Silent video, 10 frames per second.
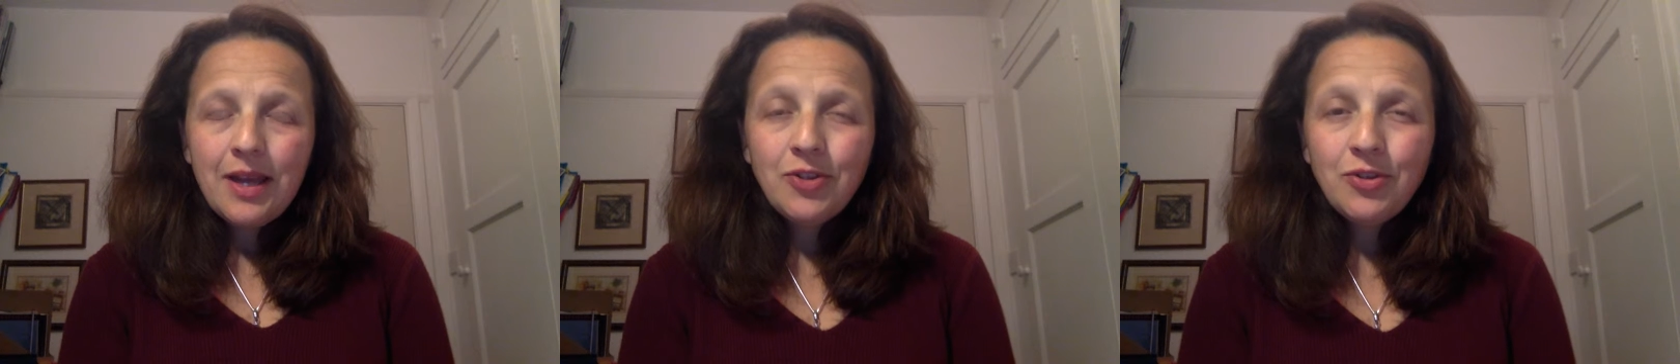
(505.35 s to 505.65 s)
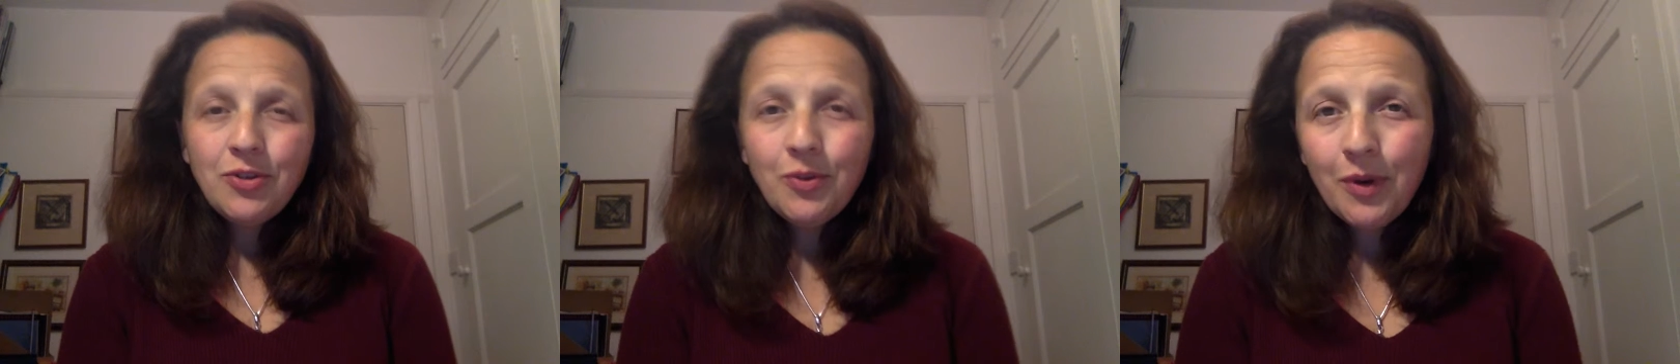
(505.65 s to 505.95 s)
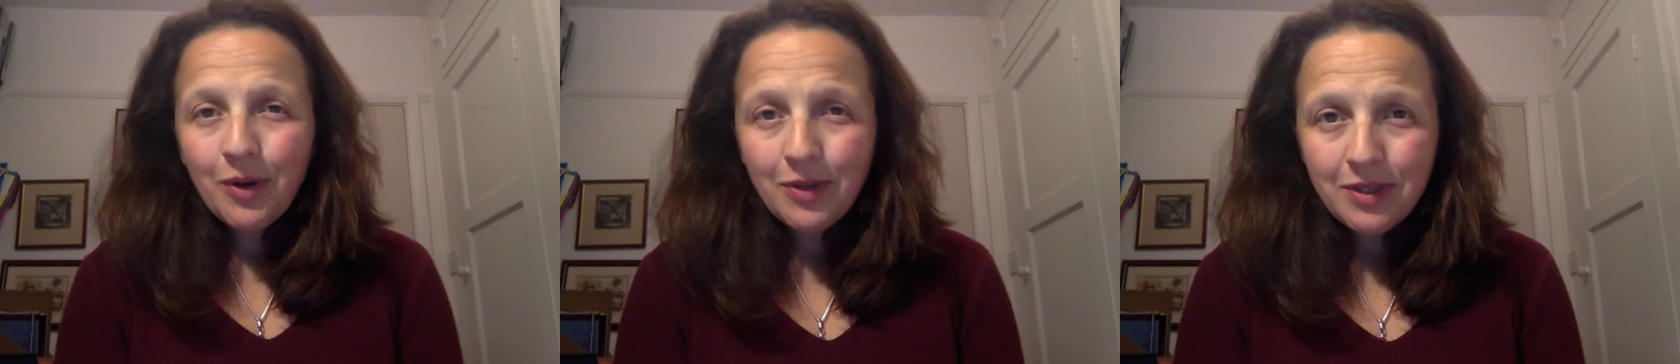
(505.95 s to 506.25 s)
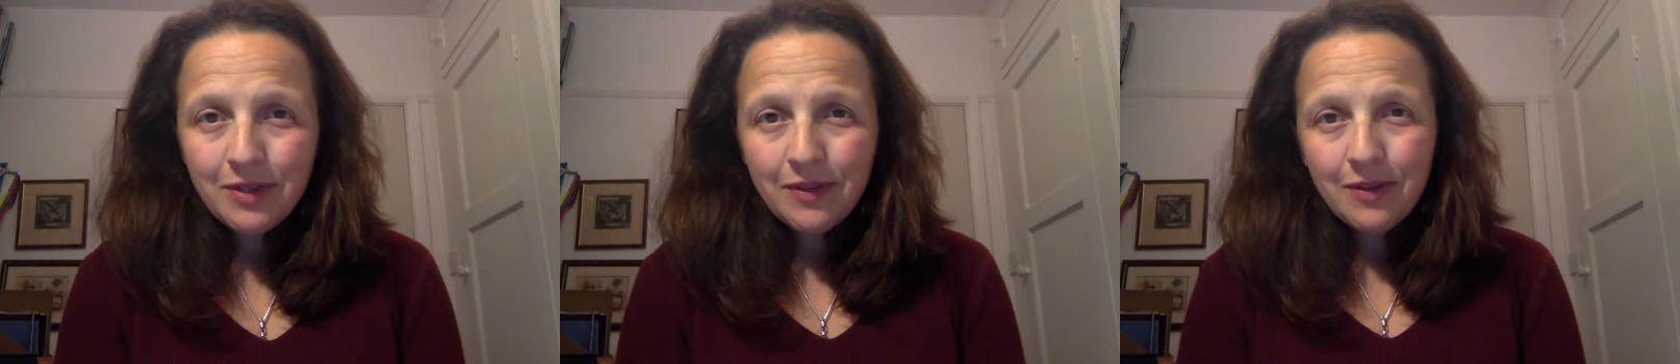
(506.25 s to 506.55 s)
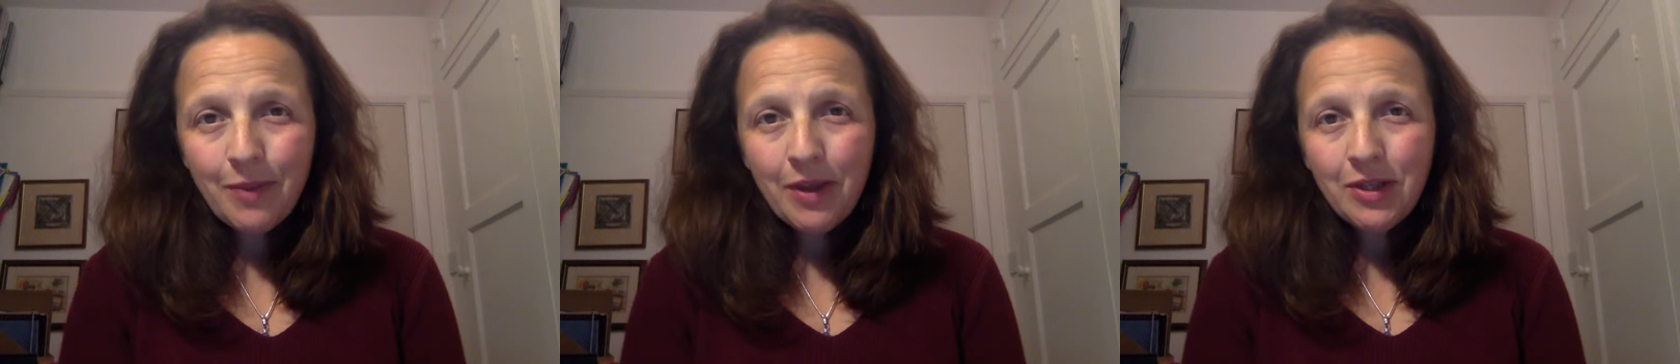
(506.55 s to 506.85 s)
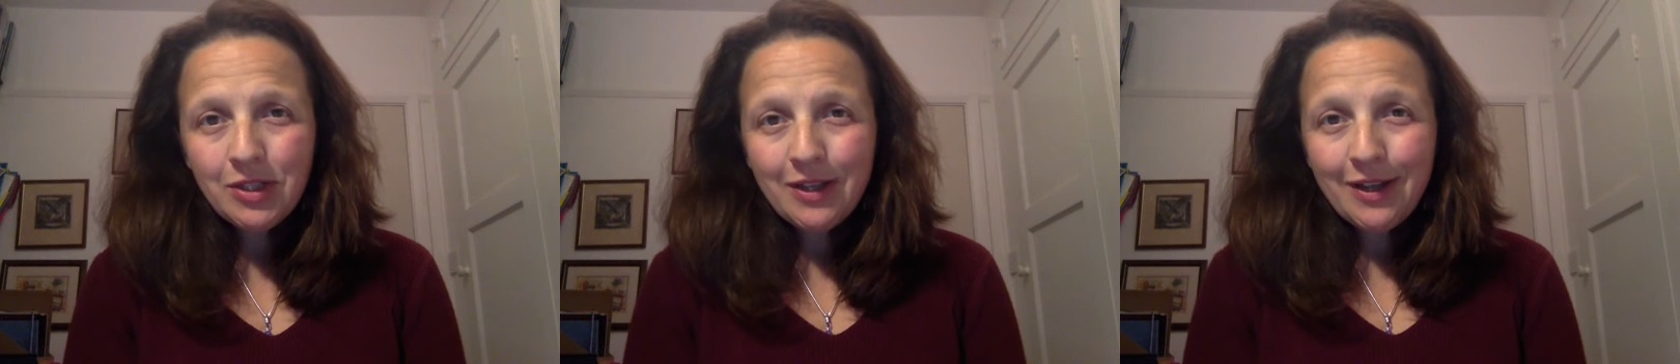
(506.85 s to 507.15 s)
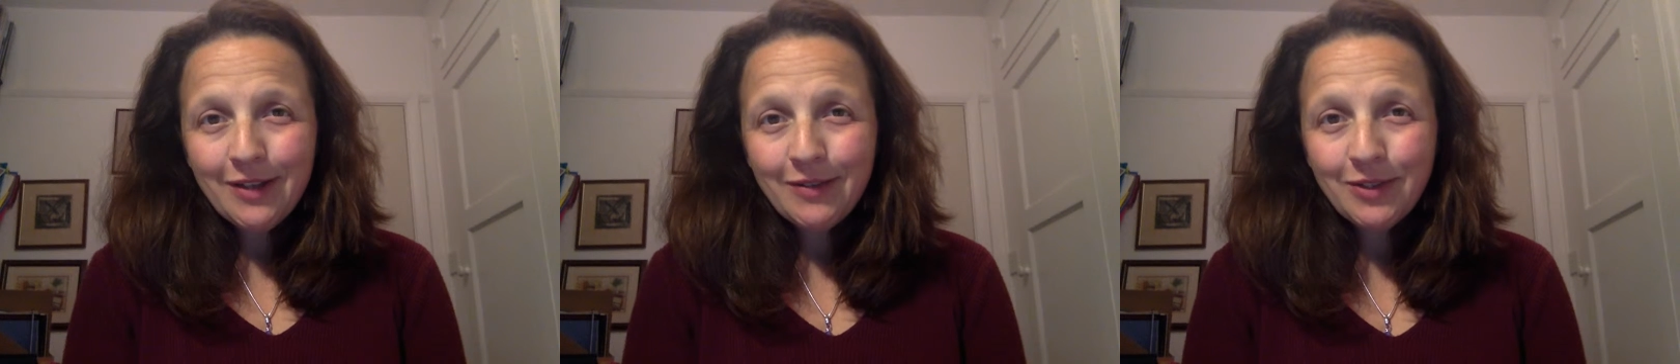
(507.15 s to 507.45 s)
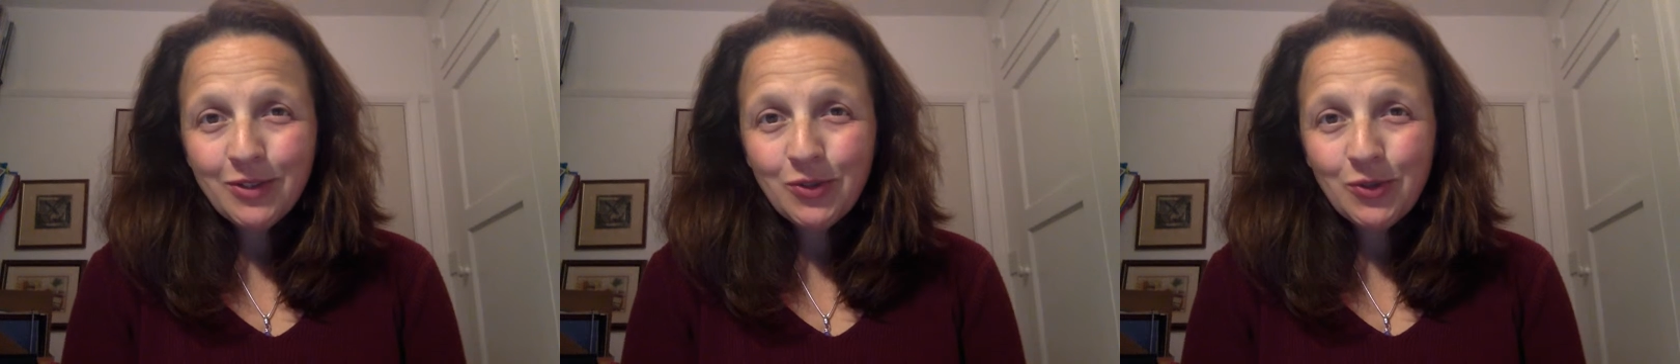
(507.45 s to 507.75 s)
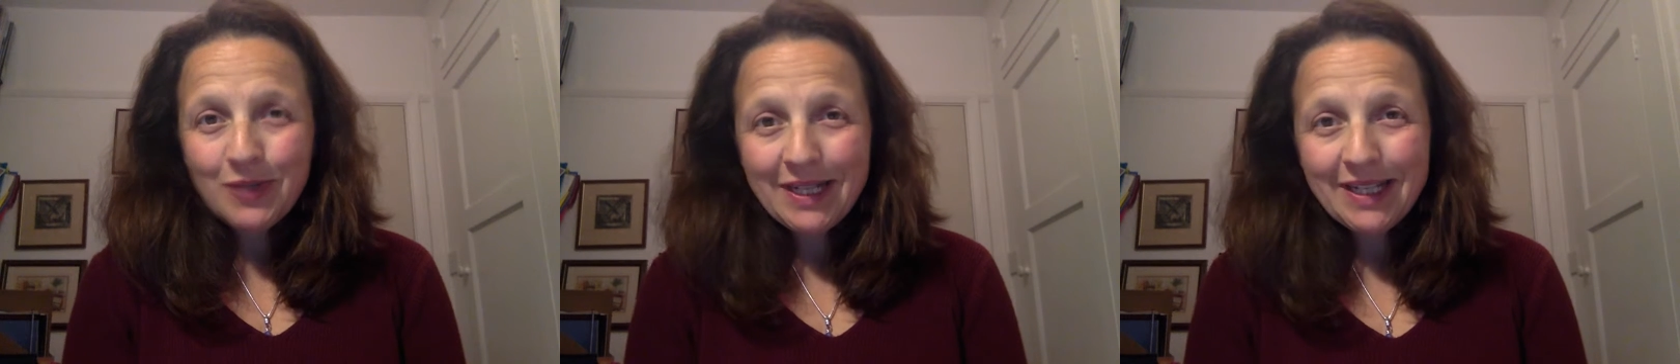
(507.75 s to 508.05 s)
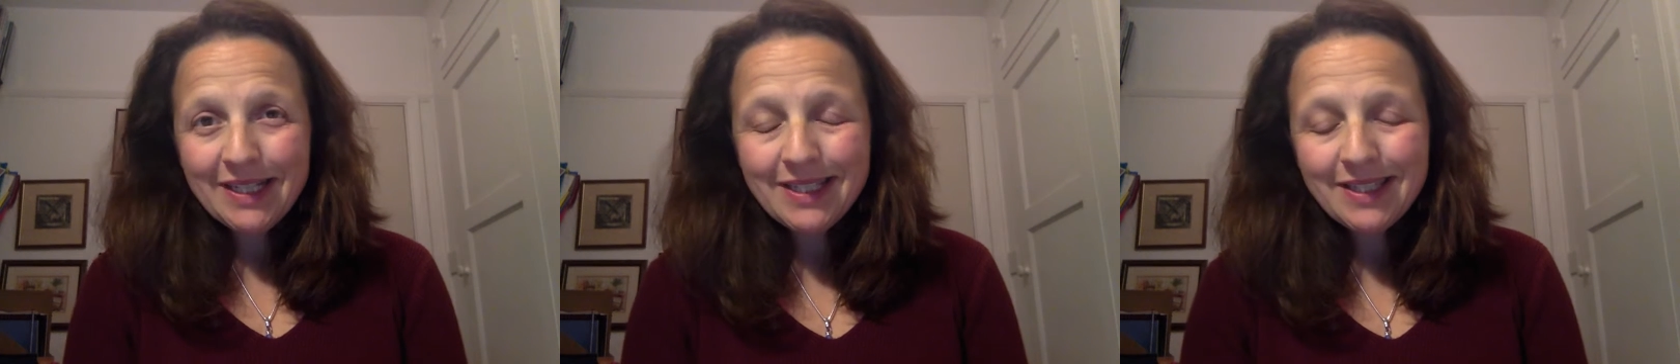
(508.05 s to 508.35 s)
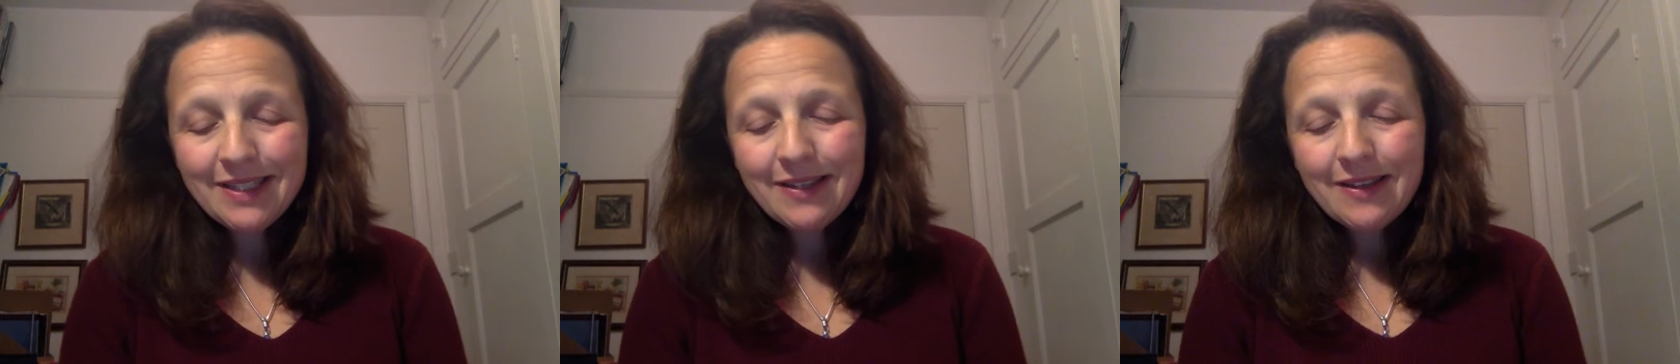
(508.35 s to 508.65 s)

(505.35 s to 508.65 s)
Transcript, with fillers: and you know what the punchline of the story is